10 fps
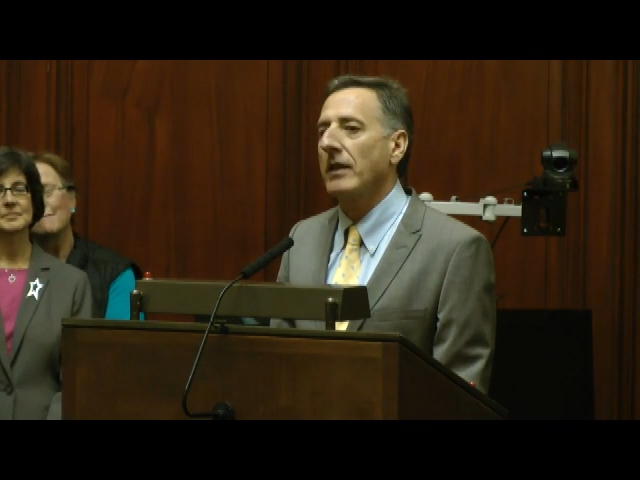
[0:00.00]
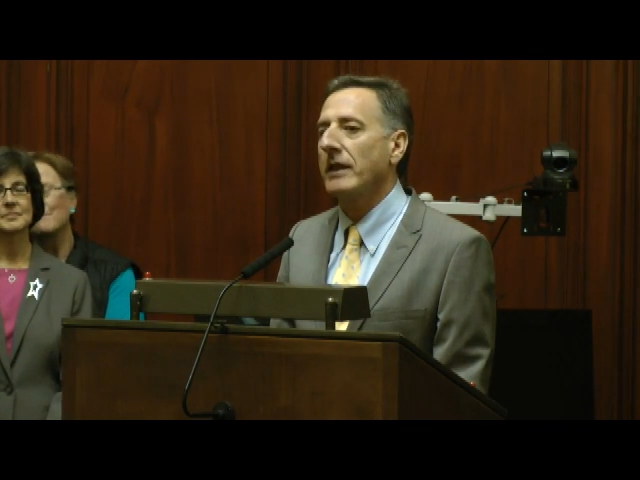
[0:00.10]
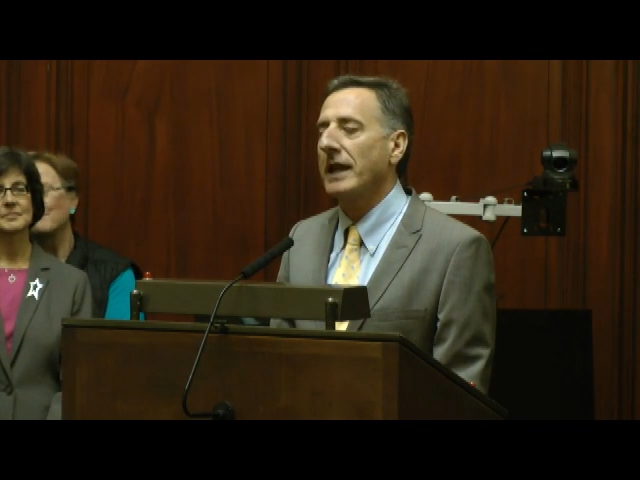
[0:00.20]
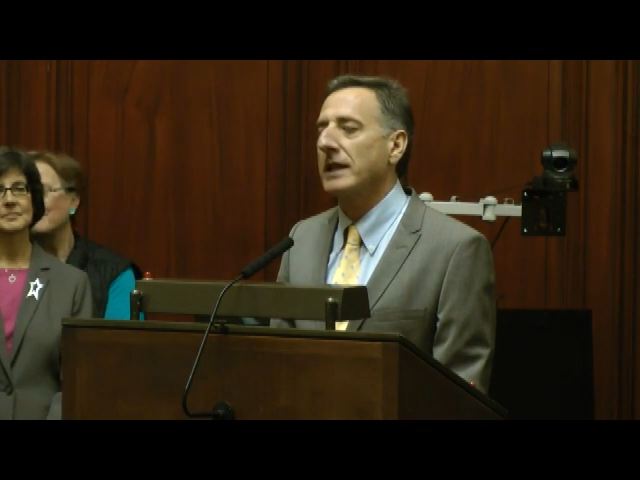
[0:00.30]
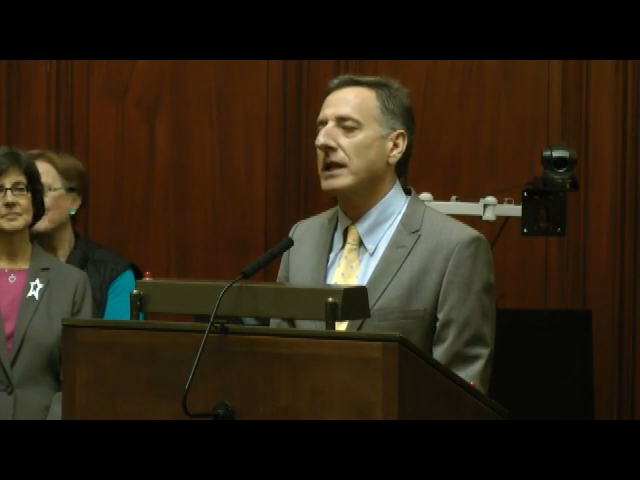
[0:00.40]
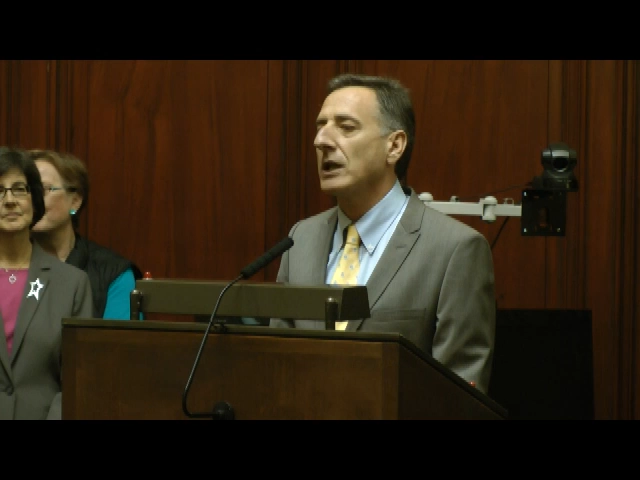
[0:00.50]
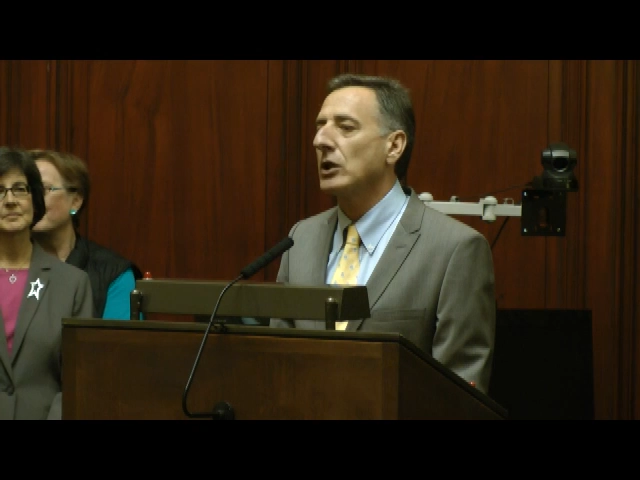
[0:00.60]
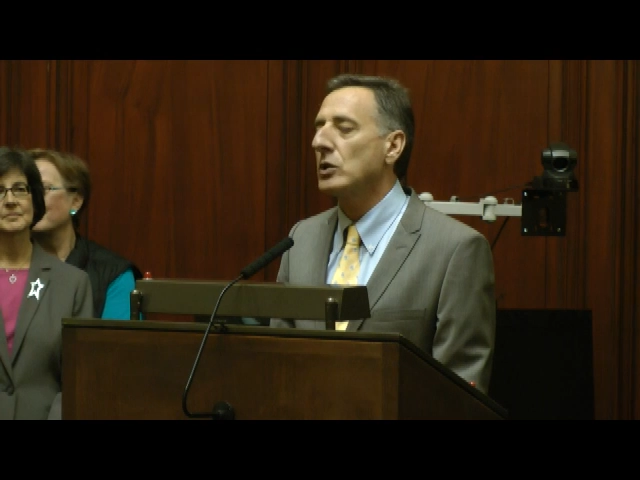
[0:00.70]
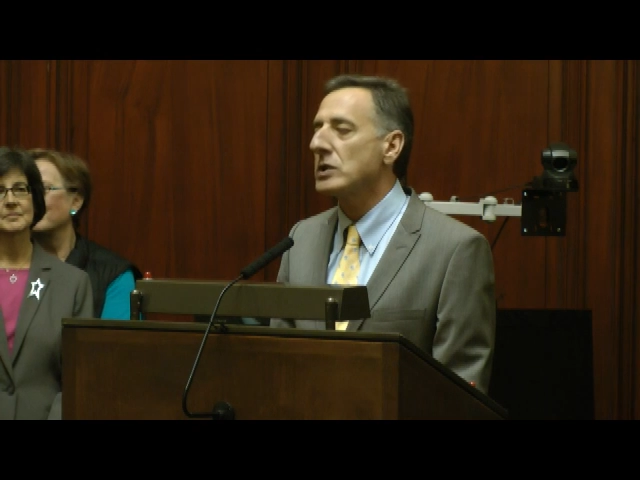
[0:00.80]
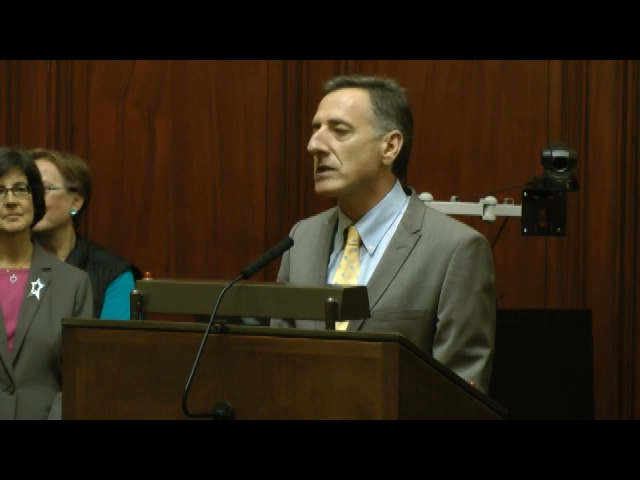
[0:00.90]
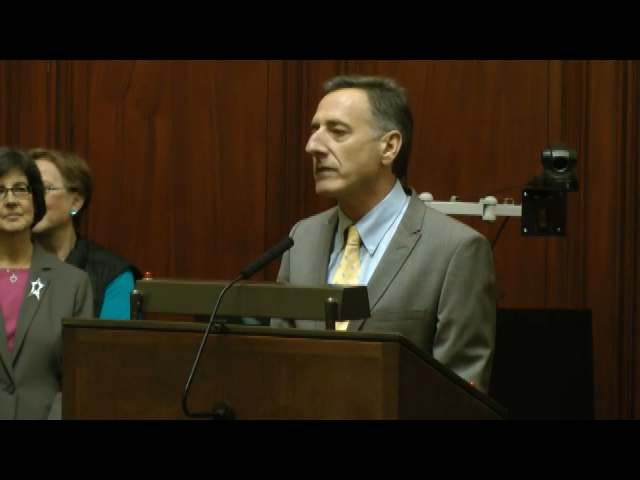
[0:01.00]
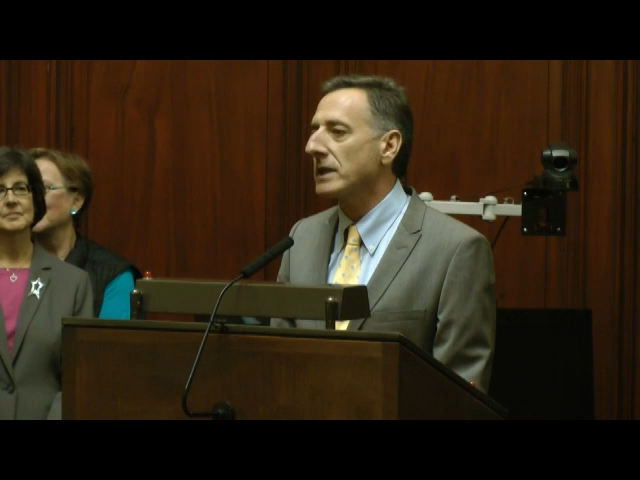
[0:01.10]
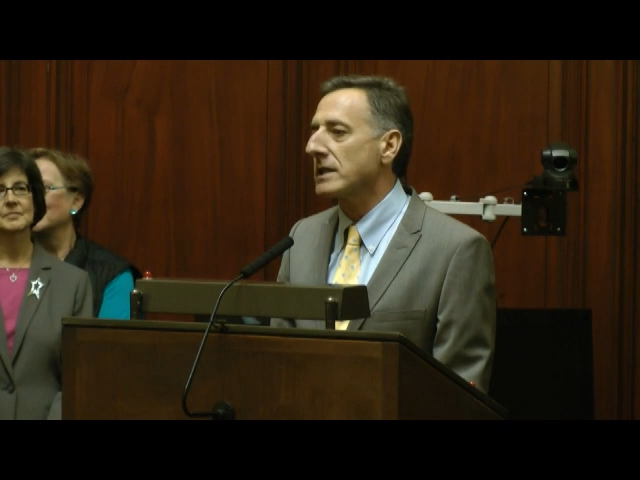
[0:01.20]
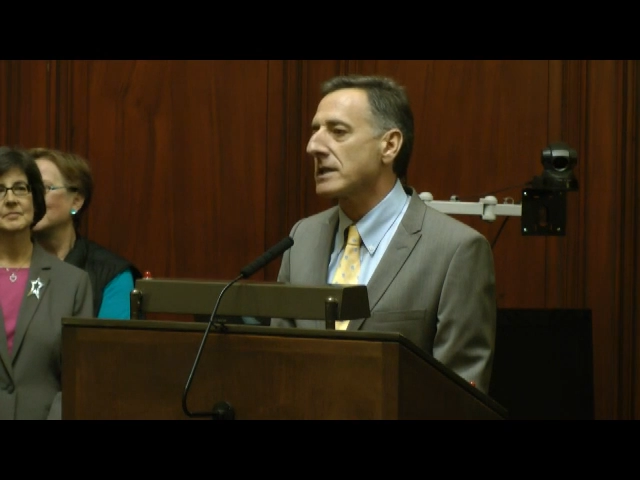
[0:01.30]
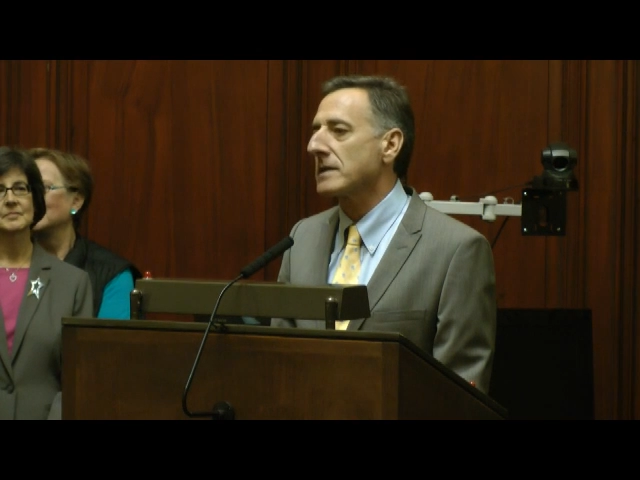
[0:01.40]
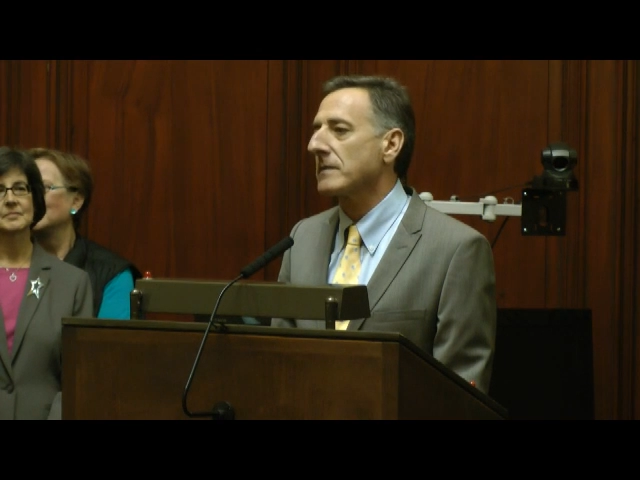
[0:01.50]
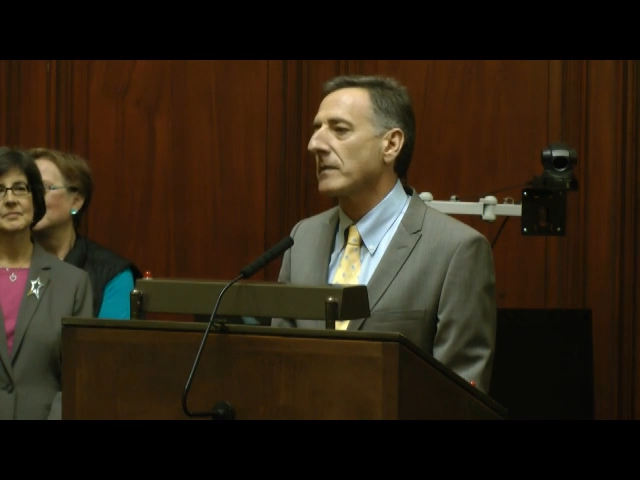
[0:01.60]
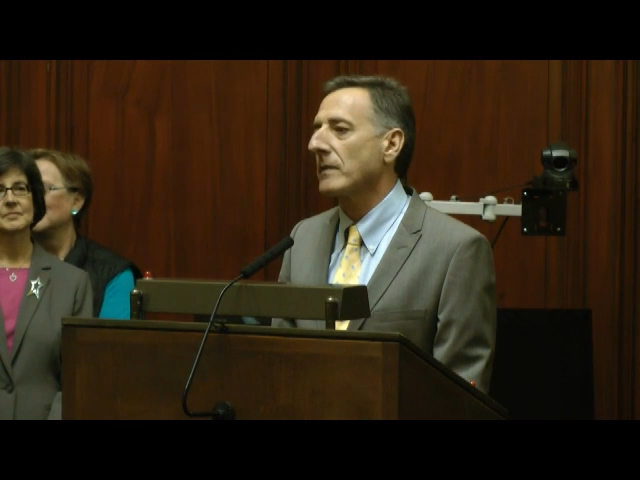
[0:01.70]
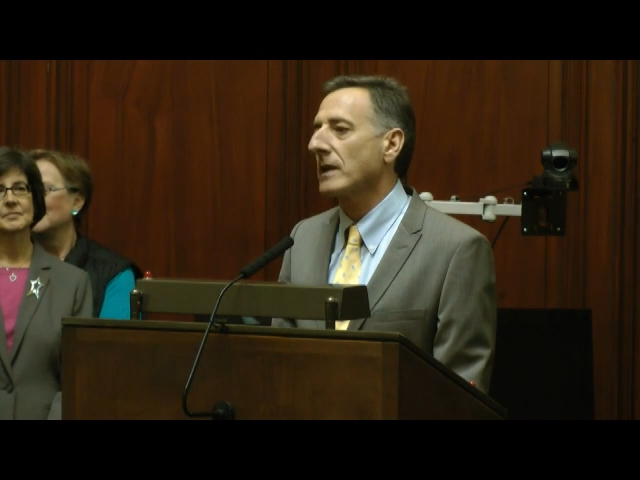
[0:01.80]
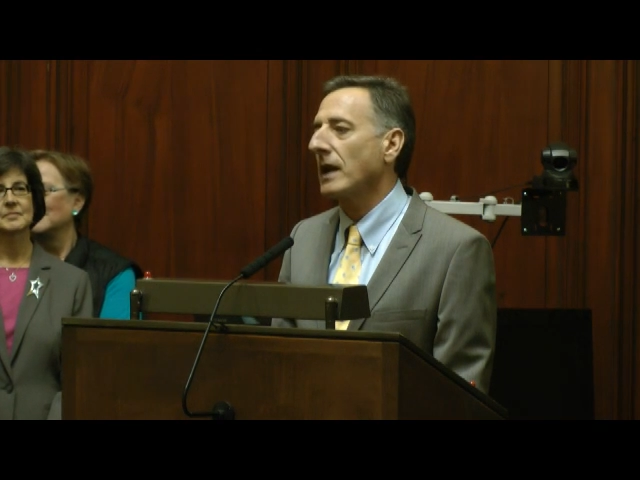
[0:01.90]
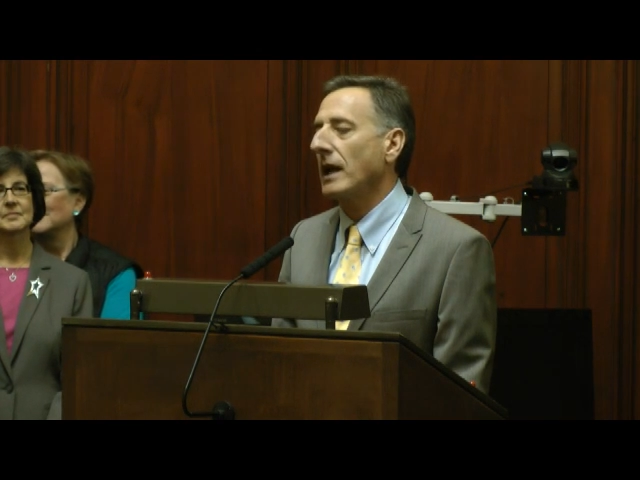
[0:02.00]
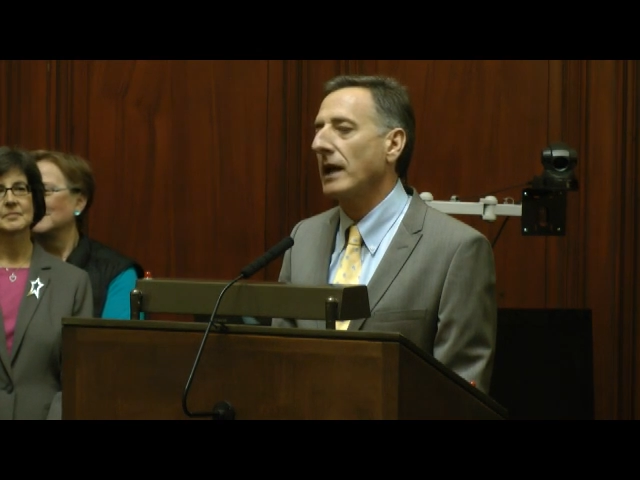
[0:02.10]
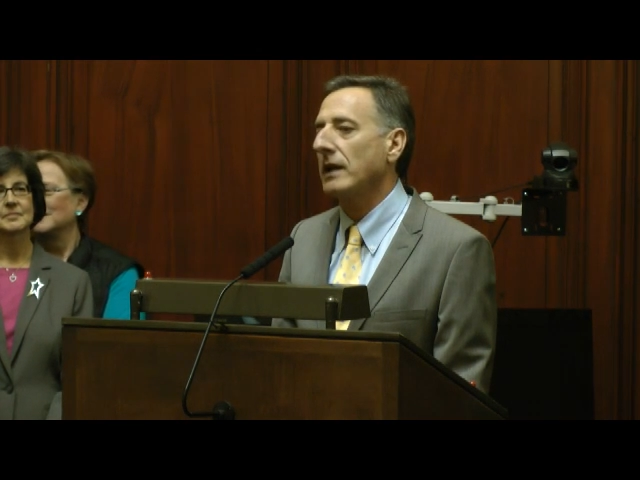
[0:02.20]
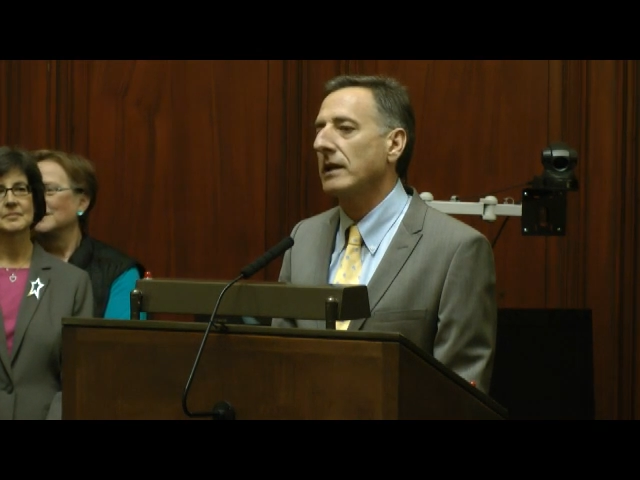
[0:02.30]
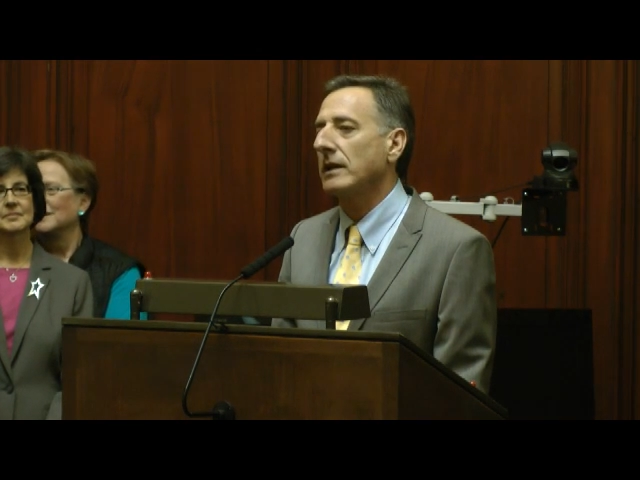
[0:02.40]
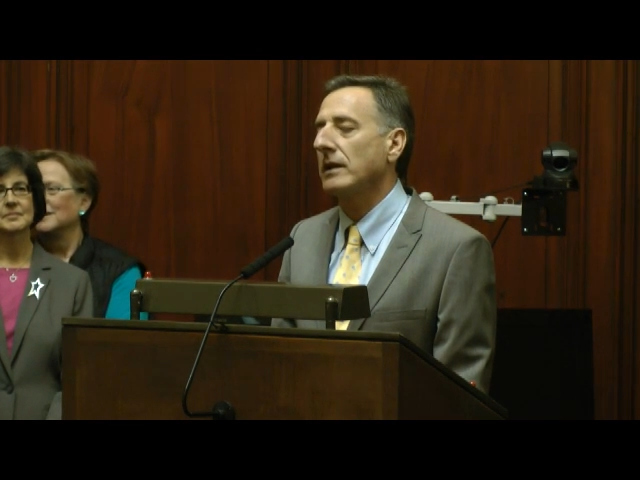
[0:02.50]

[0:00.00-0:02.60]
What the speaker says: that inclusiveness and